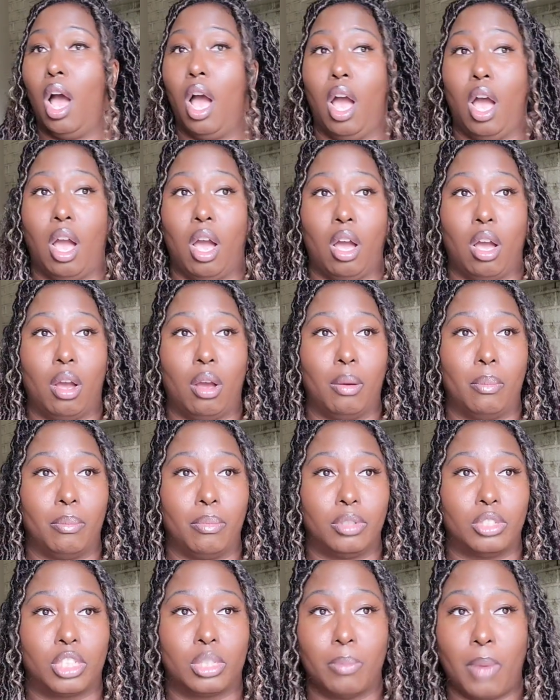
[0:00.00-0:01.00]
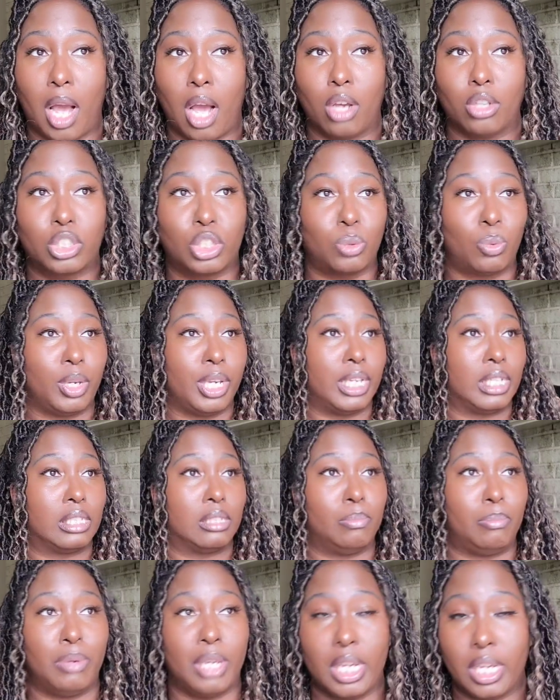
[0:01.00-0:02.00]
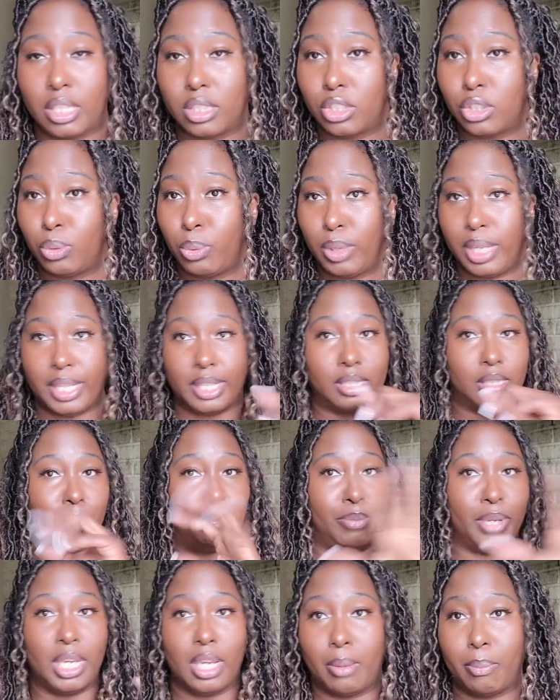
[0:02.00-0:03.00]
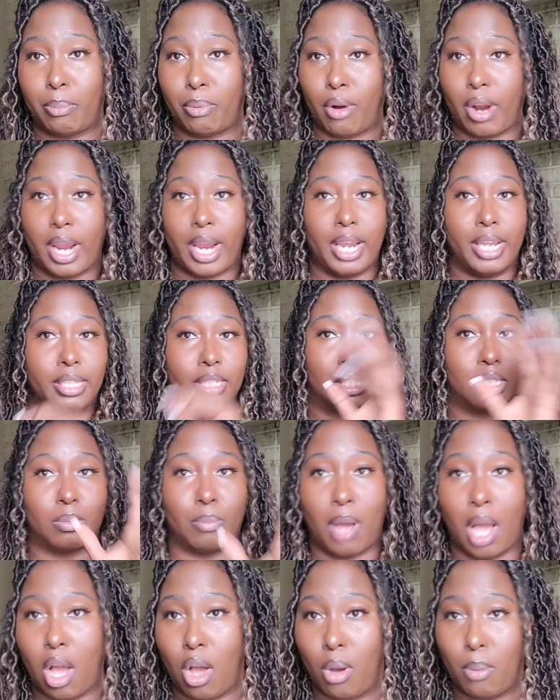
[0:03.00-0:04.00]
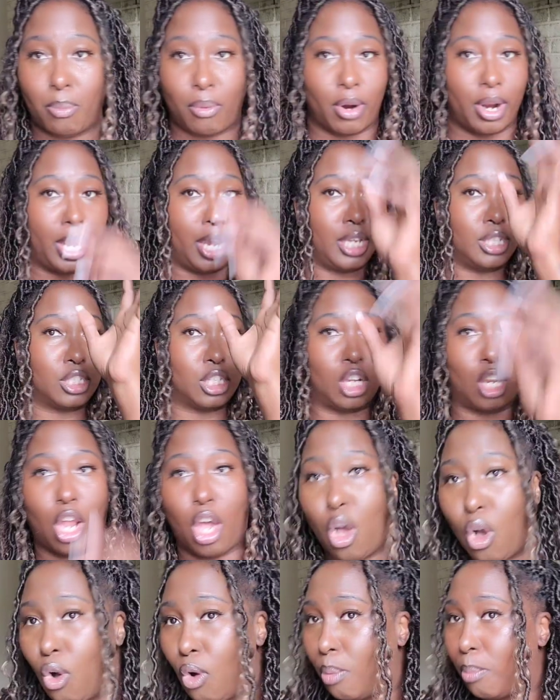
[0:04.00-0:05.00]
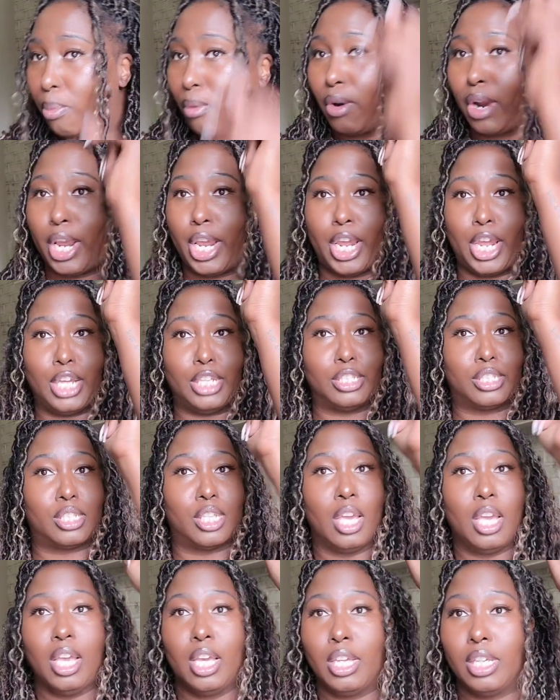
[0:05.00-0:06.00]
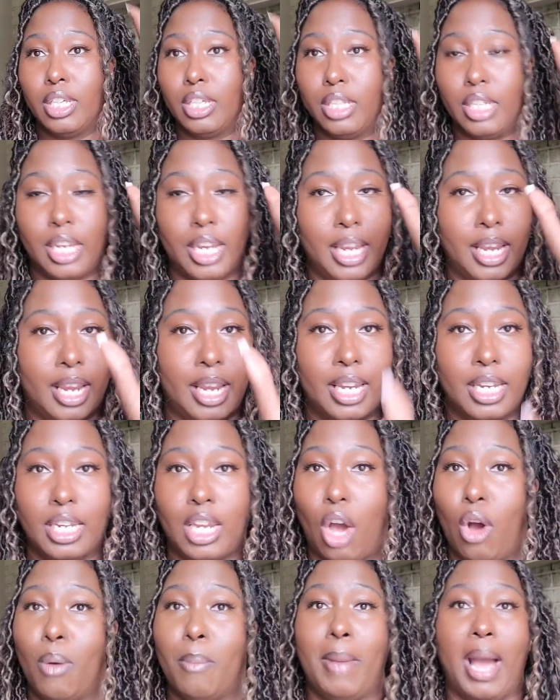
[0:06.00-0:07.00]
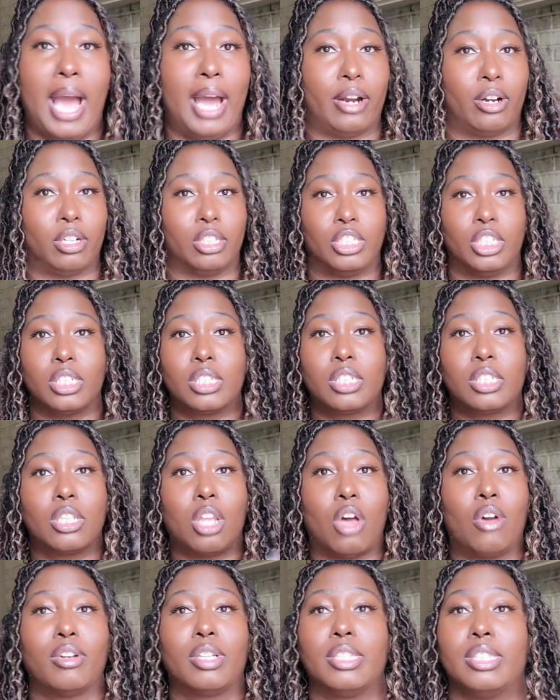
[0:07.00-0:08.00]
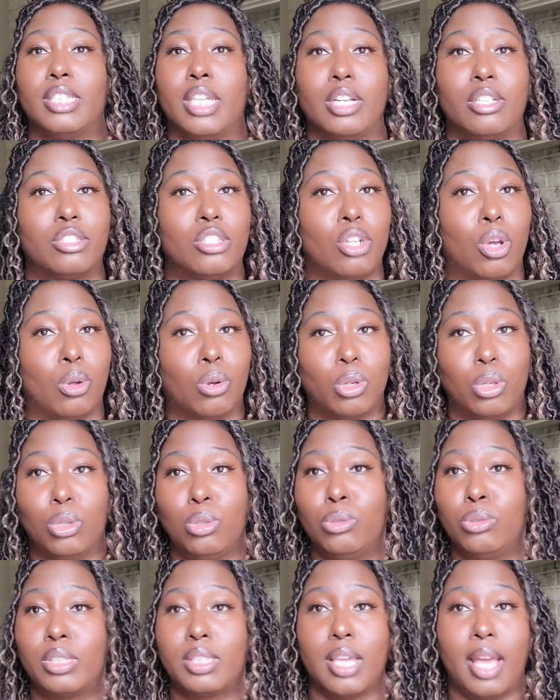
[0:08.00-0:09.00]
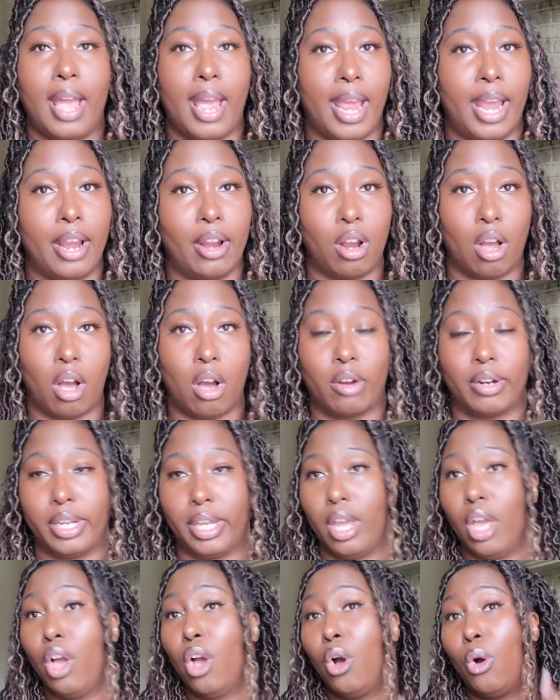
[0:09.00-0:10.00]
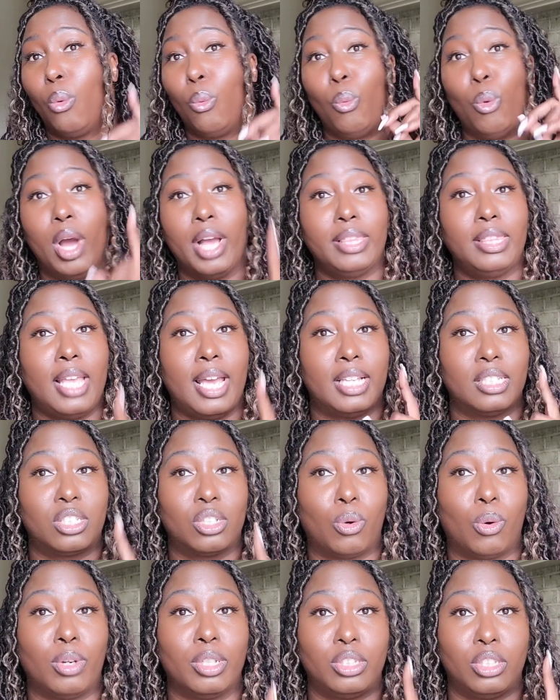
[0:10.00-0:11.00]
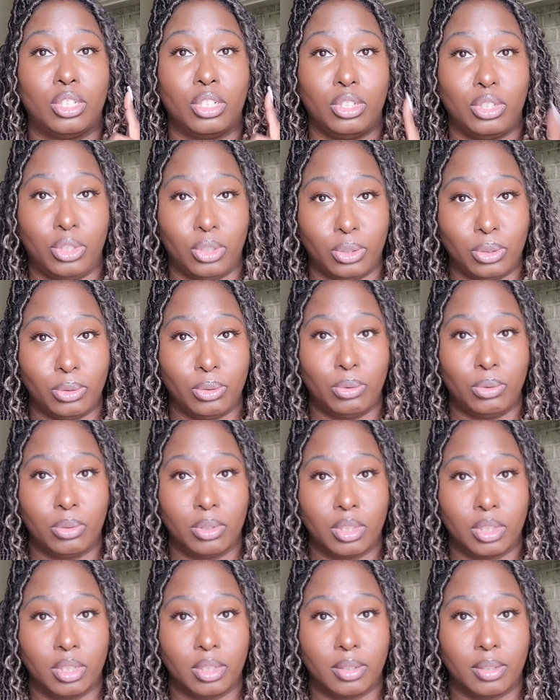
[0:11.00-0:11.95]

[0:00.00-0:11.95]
um small twists, big twists, big braids, small braids, long braids, it don't matter. Just as long as there's no loose hair on it. What that's going to do